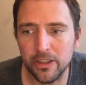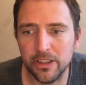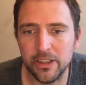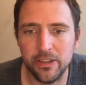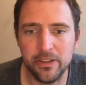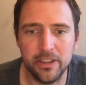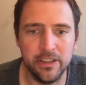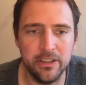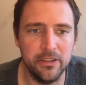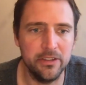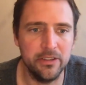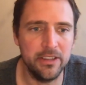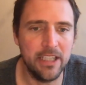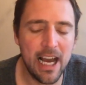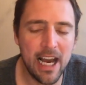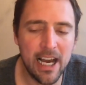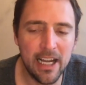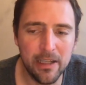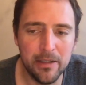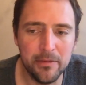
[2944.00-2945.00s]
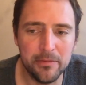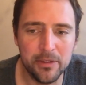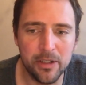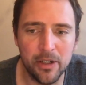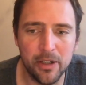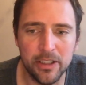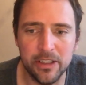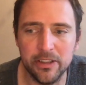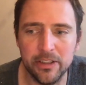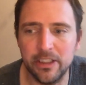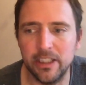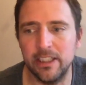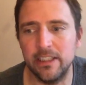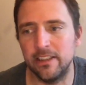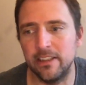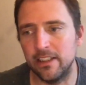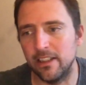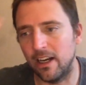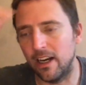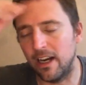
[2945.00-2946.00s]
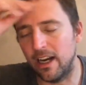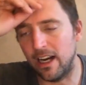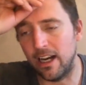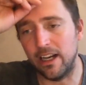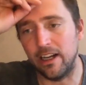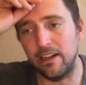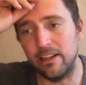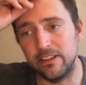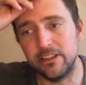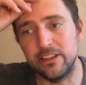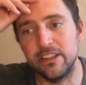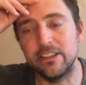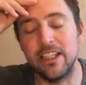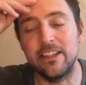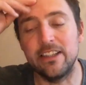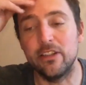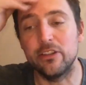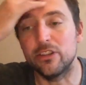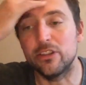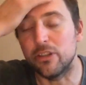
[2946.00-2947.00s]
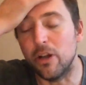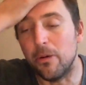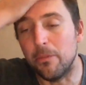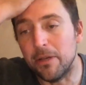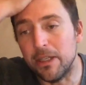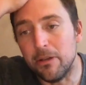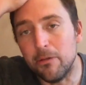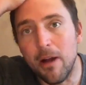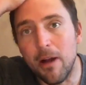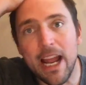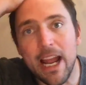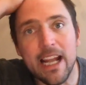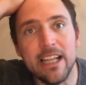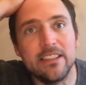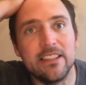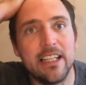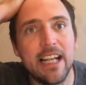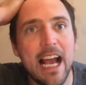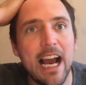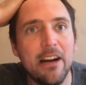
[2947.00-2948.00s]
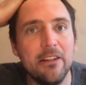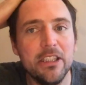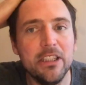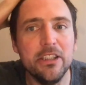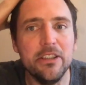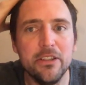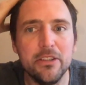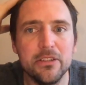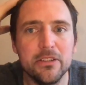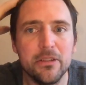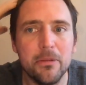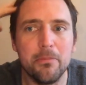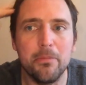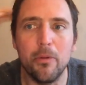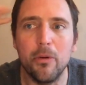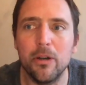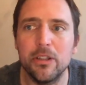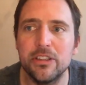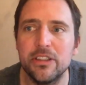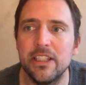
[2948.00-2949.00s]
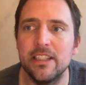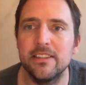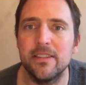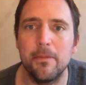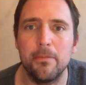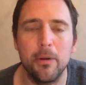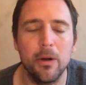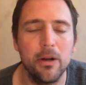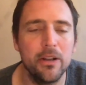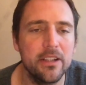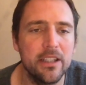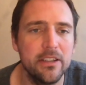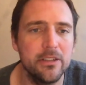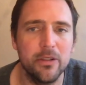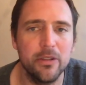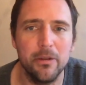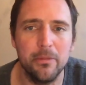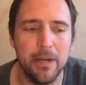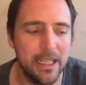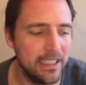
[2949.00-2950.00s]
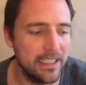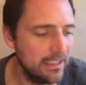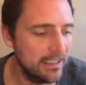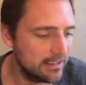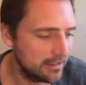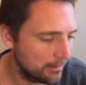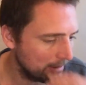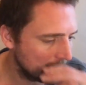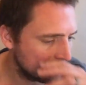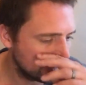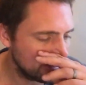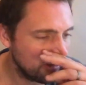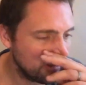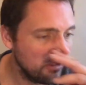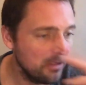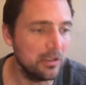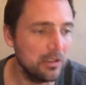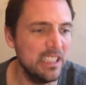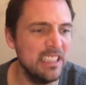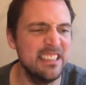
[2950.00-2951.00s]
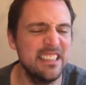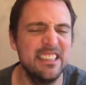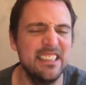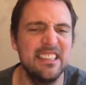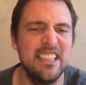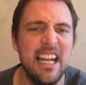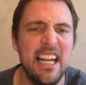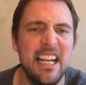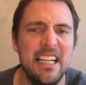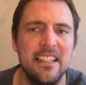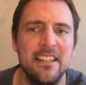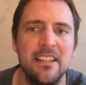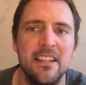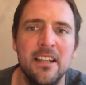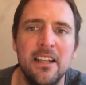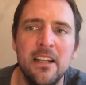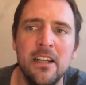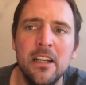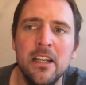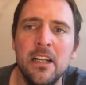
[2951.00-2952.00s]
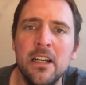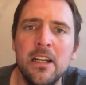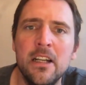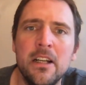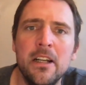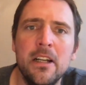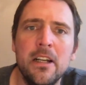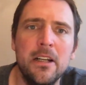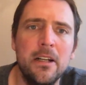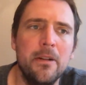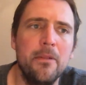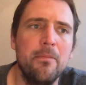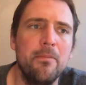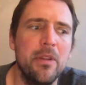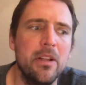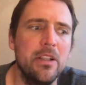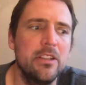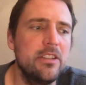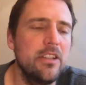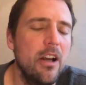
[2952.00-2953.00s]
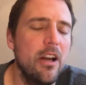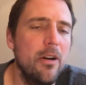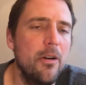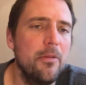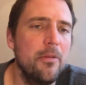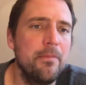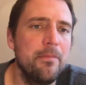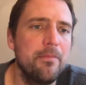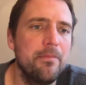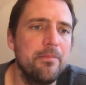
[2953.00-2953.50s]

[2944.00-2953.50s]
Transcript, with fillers: you can use condoms or you can uh, she's like there's so many ways like how do you use abortion as a birth control mechanism it's so insane so